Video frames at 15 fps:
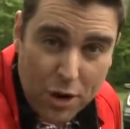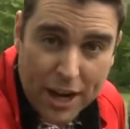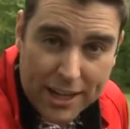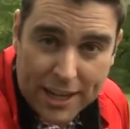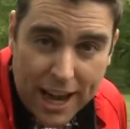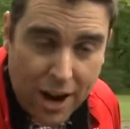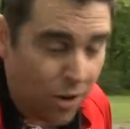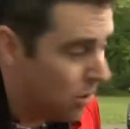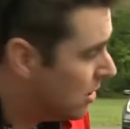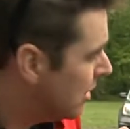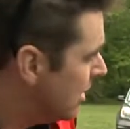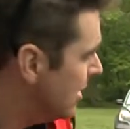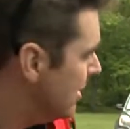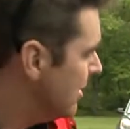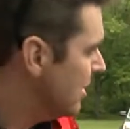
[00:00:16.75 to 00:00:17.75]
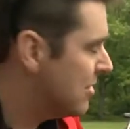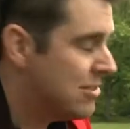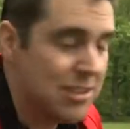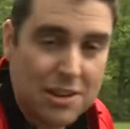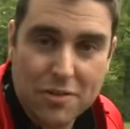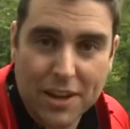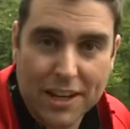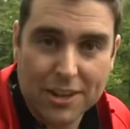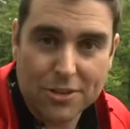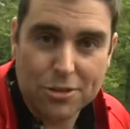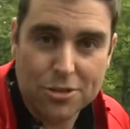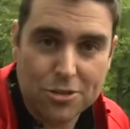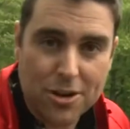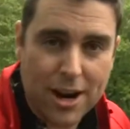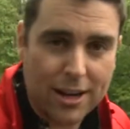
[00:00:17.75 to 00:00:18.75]
right now. Let's see if I can
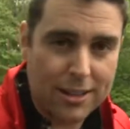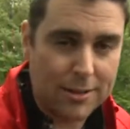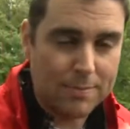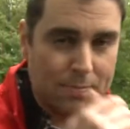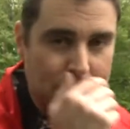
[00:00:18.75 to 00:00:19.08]
distract them.